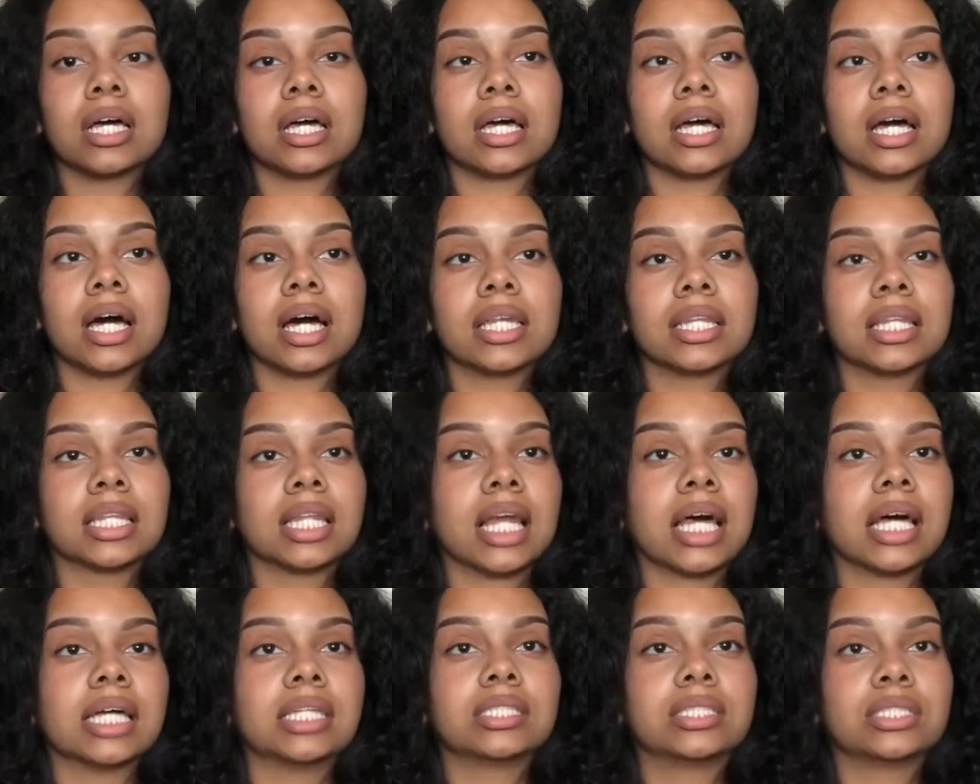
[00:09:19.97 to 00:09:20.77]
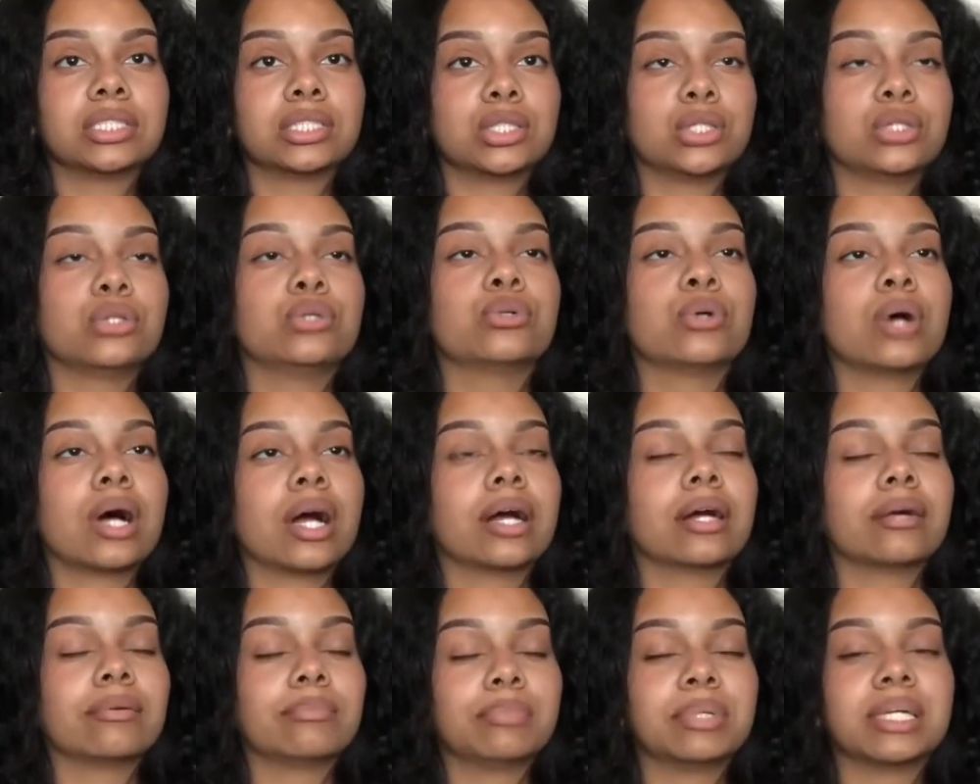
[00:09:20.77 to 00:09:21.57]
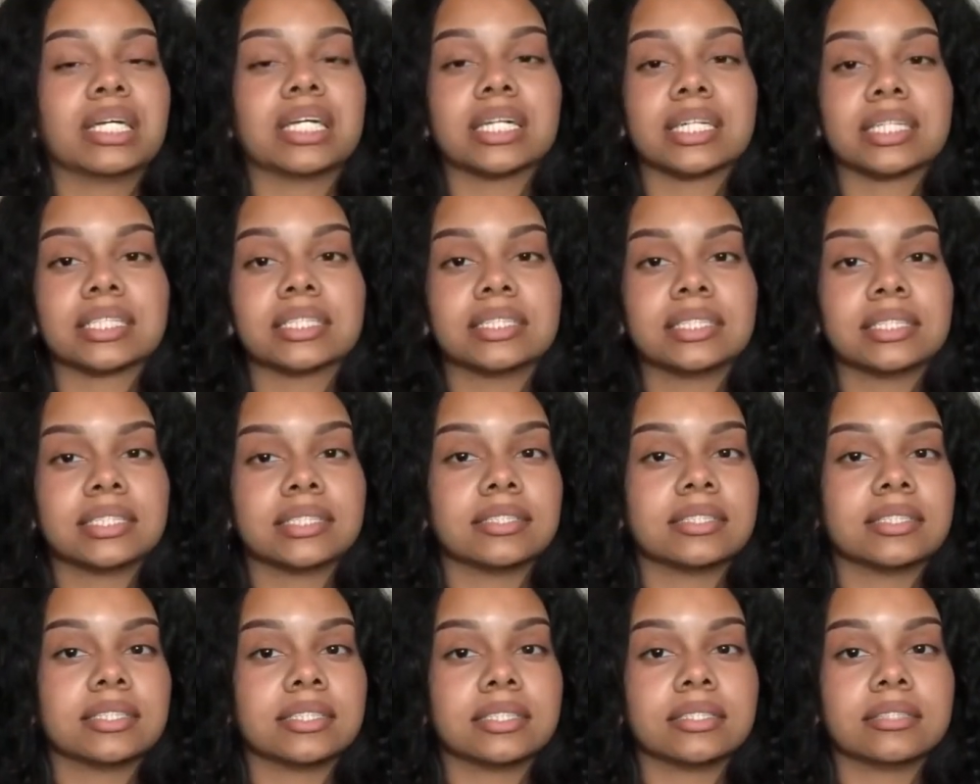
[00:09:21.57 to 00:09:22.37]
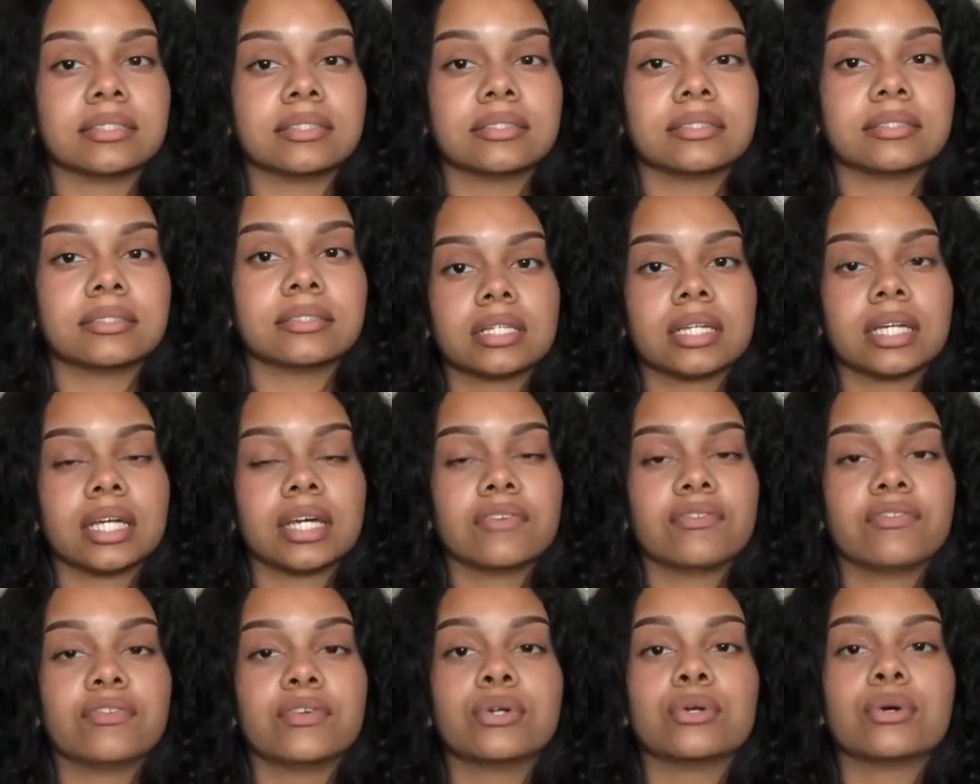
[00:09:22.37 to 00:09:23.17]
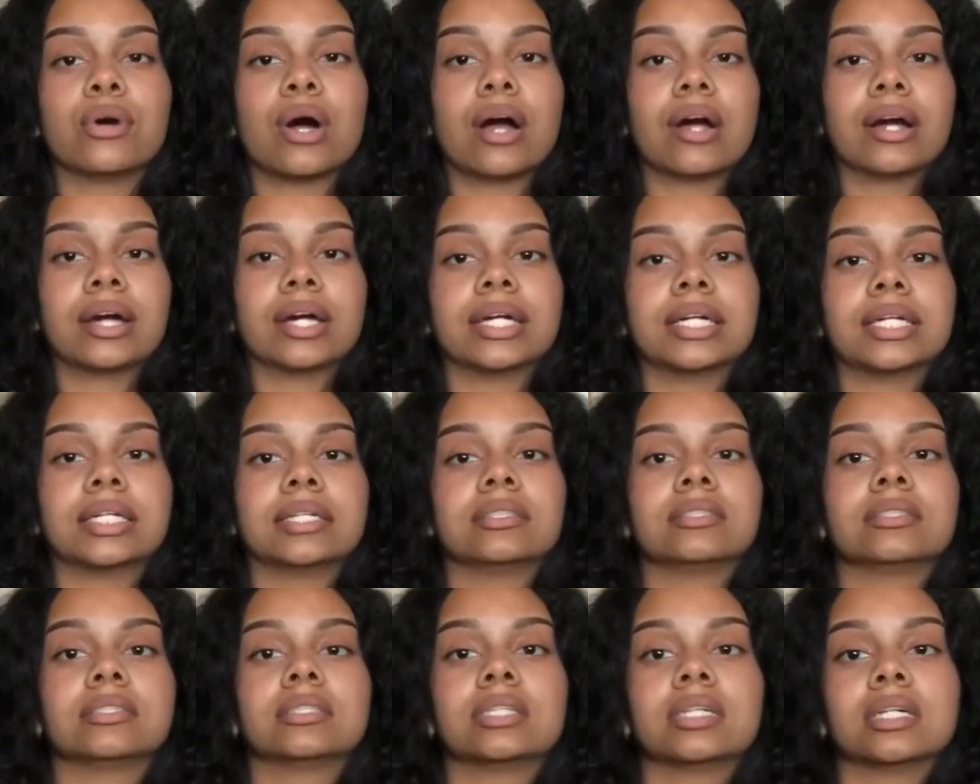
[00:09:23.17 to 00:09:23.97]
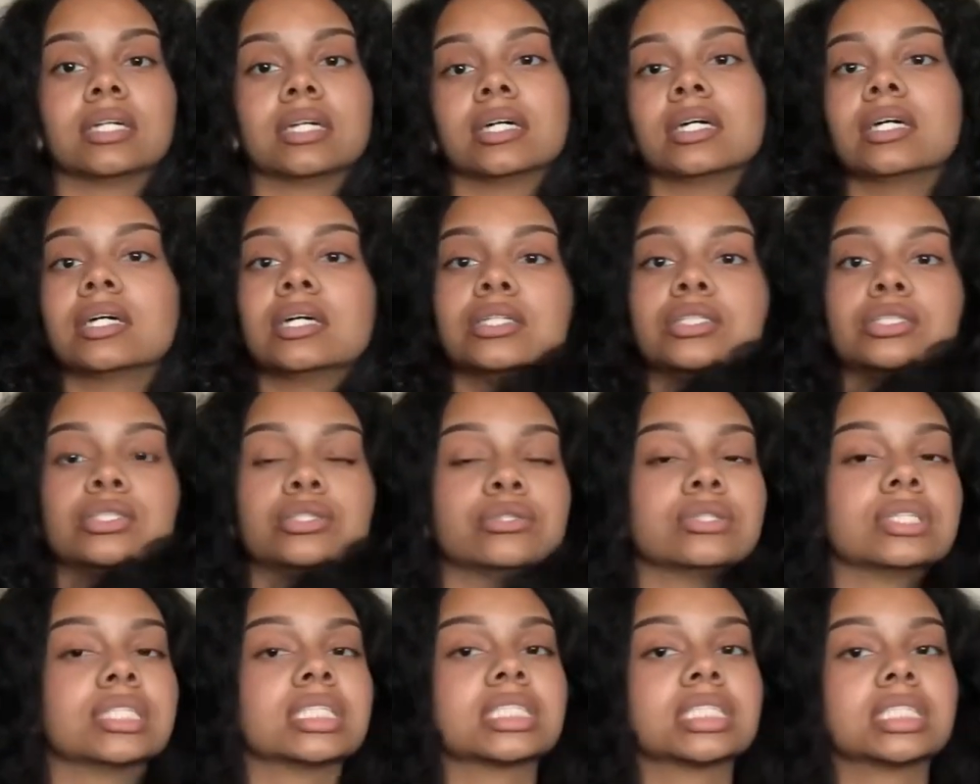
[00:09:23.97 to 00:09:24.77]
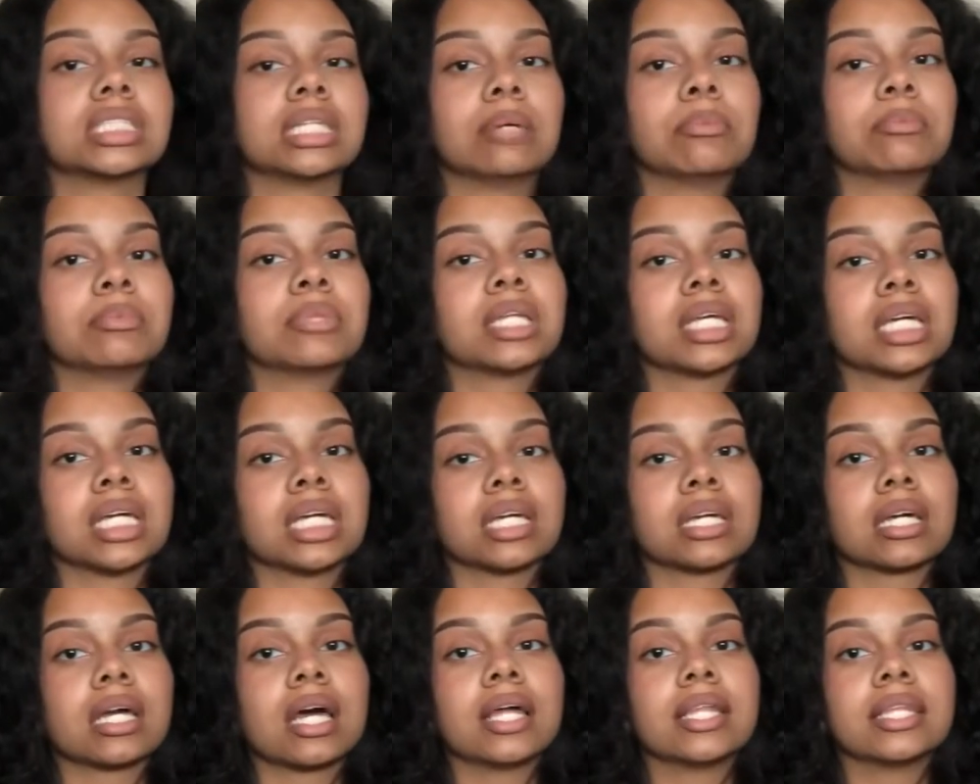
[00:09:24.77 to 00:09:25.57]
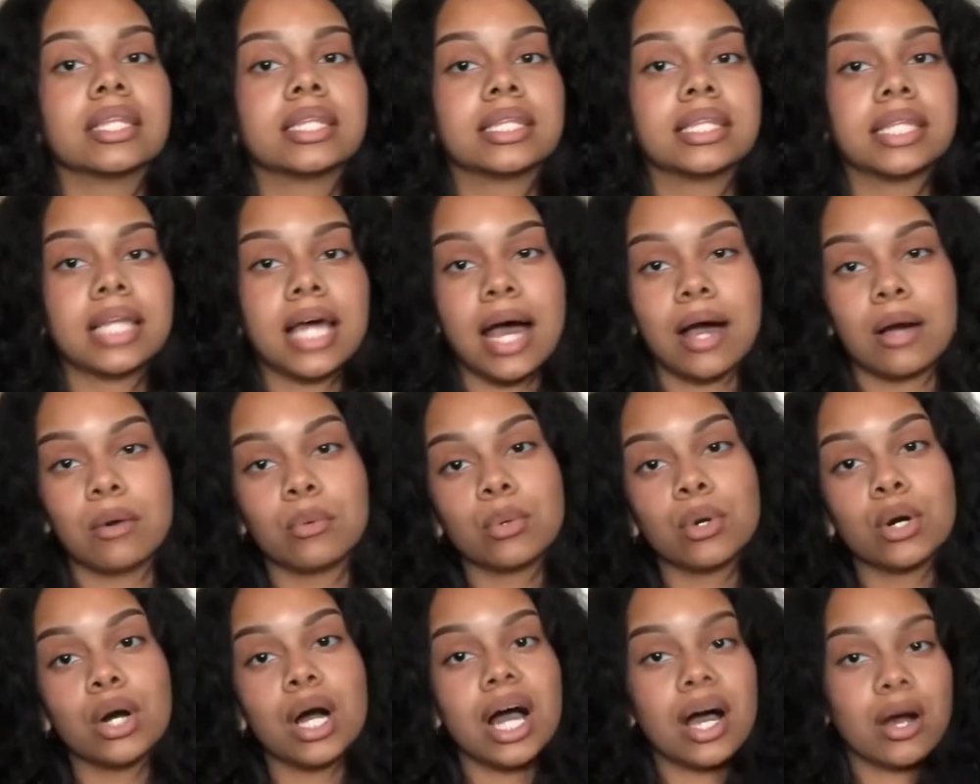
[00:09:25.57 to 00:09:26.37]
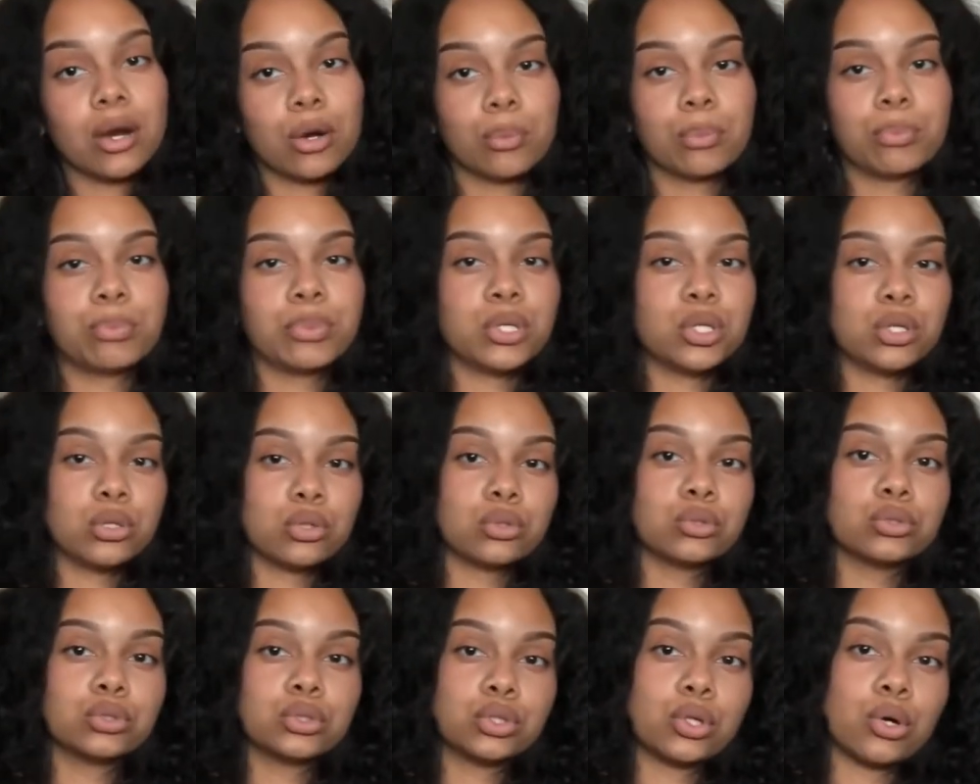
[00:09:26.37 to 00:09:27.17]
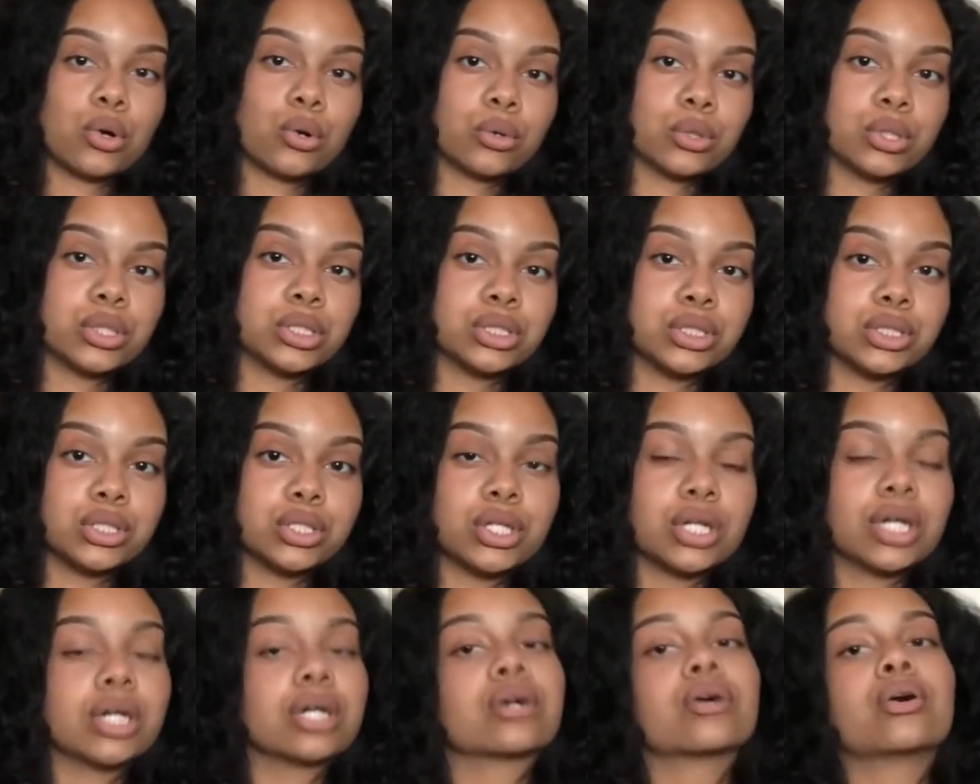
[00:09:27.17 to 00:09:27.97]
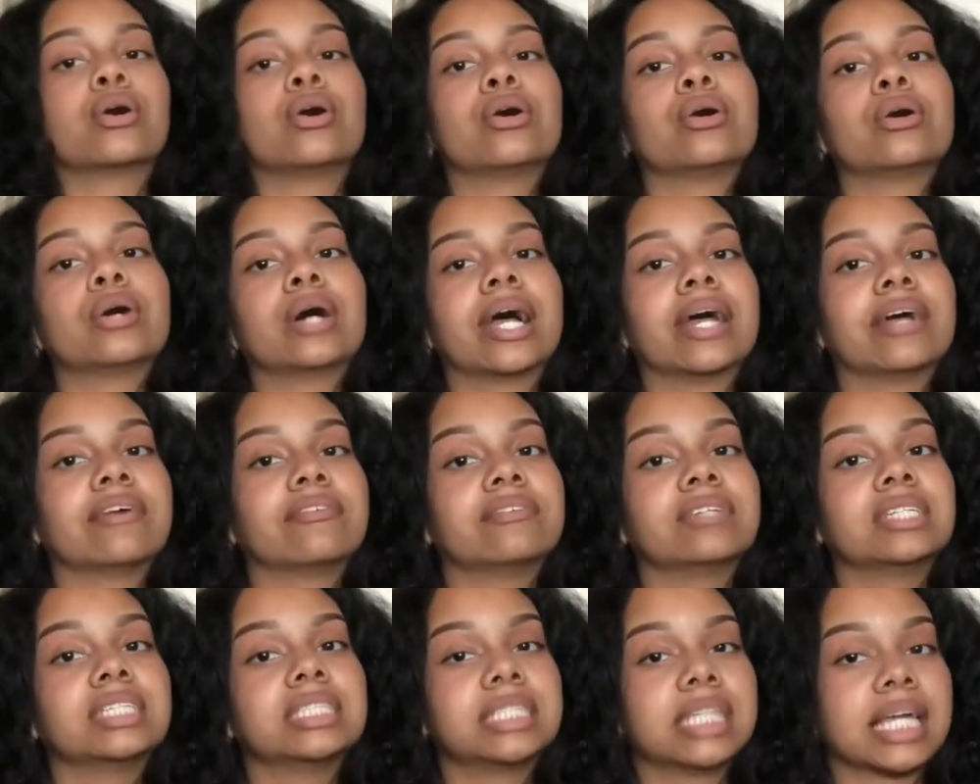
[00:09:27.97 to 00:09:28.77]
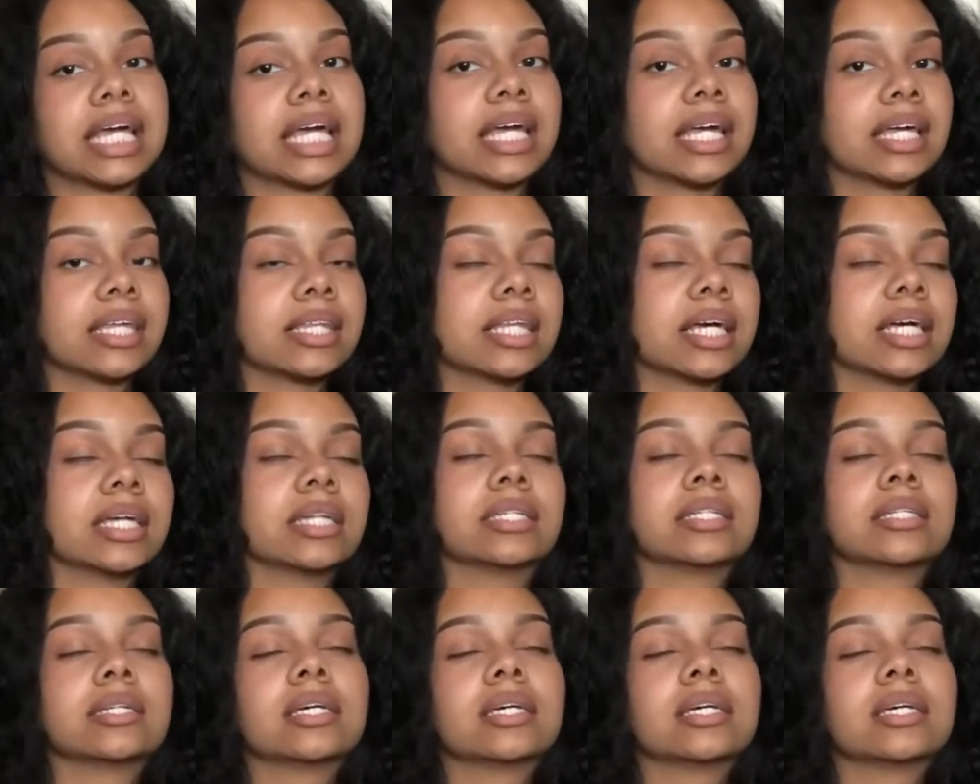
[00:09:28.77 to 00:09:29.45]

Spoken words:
unless you are being consistent. If you aren't doing something that will help you towards your goal every day, then